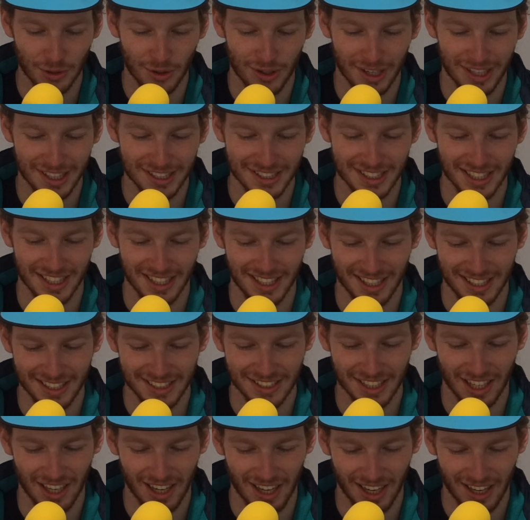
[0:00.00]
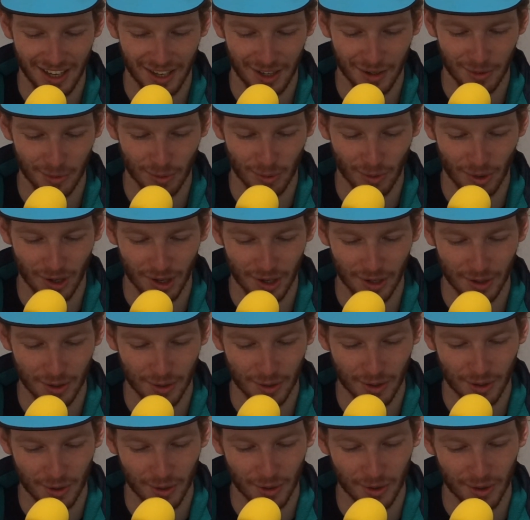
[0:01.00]
his entire royal
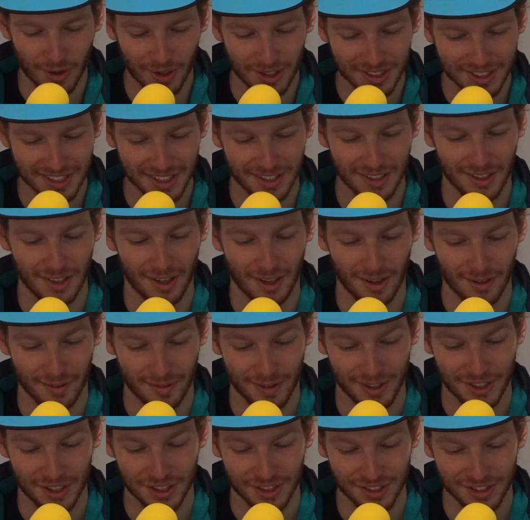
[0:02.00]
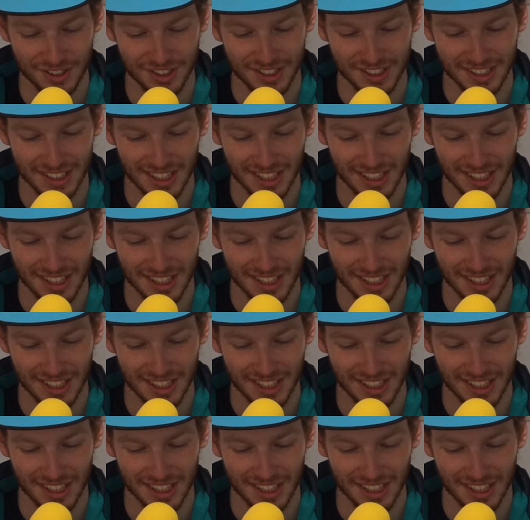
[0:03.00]
court and officials,